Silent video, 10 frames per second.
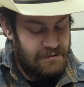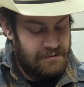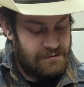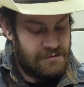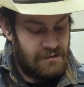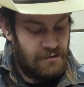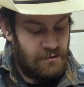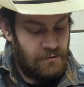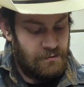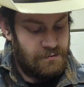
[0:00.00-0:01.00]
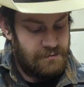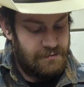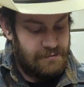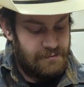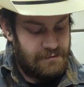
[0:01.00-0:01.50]
So
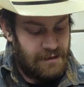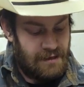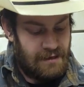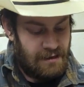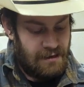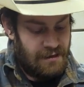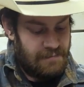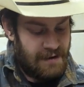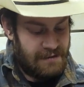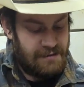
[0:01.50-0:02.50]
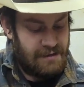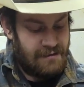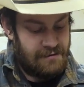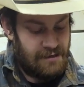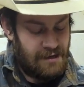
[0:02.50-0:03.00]
I backed it
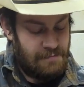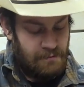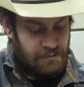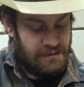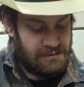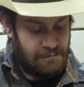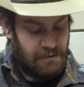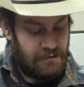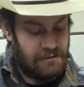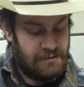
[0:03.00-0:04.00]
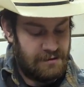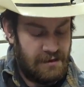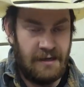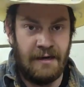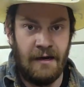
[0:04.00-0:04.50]
out. I pulled this apart,
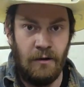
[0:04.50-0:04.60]
and I